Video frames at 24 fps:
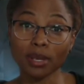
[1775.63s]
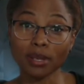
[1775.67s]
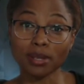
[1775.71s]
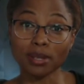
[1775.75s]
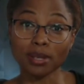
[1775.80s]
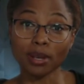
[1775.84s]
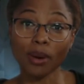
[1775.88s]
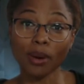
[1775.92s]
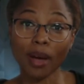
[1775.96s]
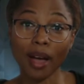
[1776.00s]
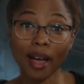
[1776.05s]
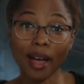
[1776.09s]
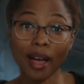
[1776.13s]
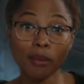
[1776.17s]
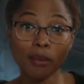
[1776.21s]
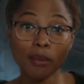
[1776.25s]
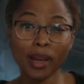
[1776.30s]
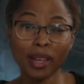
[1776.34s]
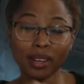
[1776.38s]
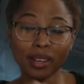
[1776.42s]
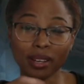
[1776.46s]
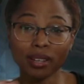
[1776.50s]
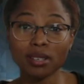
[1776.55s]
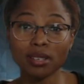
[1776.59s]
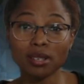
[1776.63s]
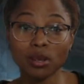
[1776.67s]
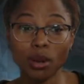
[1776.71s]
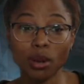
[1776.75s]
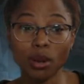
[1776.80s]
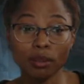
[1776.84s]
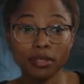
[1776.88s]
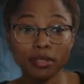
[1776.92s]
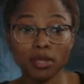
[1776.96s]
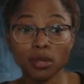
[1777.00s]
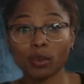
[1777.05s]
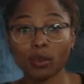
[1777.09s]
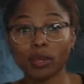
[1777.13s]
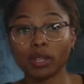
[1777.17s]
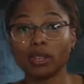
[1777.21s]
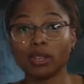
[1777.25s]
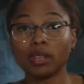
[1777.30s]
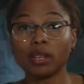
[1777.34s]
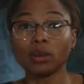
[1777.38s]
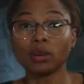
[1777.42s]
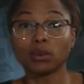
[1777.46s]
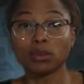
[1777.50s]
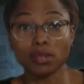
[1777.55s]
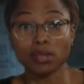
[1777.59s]
So I went in his office with
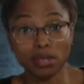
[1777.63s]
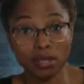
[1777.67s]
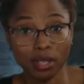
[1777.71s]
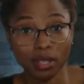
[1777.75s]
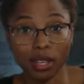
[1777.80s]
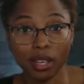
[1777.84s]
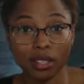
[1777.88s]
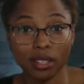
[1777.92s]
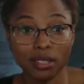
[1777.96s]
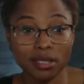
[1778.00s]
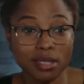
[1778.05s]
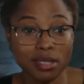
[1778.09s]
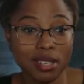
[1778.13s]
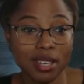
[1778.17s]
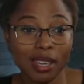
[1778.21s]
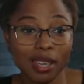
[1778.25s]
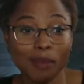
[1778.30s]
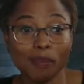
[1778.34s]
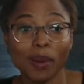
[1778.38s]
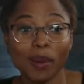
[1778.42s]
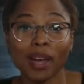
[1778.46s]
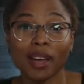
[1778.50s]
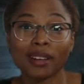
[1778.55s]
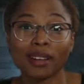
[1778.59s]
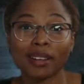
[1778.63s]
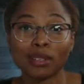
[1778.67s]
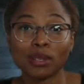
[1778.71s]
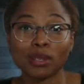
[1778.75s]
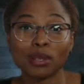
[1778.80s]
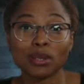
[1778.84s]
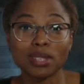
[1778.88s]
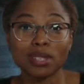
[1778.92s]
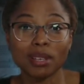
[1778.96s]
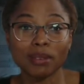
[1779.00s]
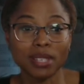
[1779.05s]
notes, like sticky pad and notes.